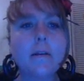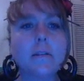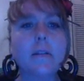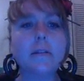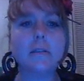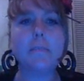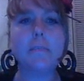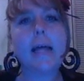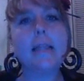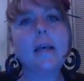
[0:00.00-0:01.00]
So this is
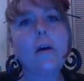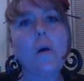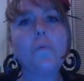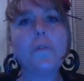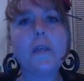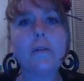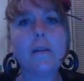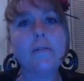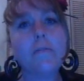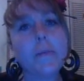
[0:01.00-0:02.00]
Padlet. Hopefully you
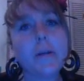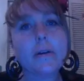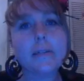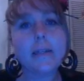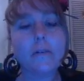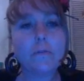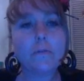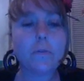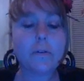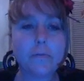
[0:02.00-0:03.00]
can
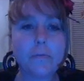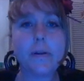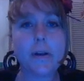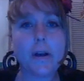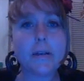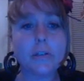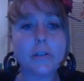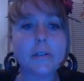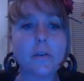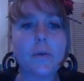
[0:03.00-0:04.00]
familiarize
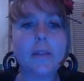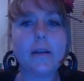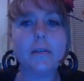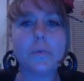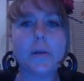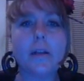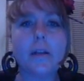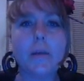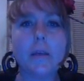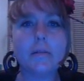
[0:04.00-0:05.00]
yourself with it because we're going to
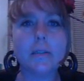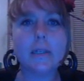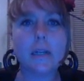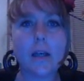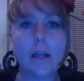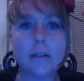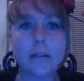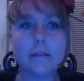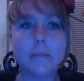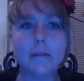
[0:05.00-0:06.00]
be using it a lot this
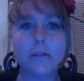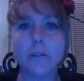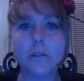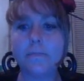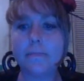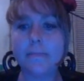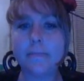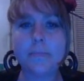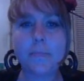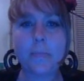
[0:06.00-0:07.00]
semester.
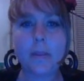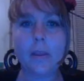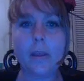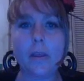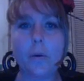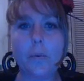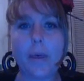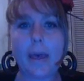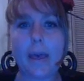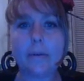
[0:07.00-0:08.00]

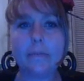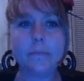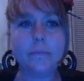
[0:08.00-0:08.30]
Okay.